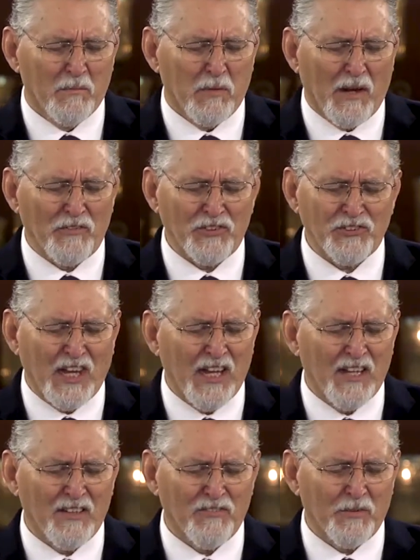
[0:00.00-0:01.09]

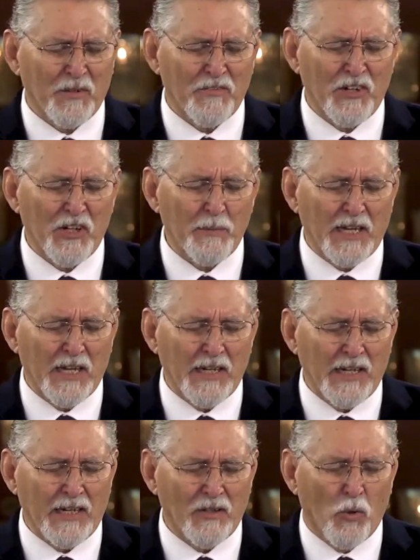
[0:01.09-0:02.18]
prophesied from the very
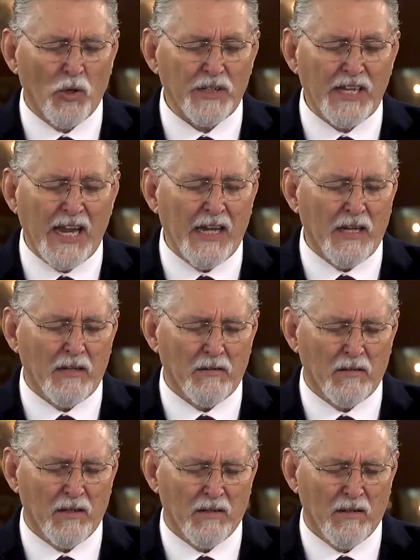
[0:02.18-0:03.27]
beginning, ordained,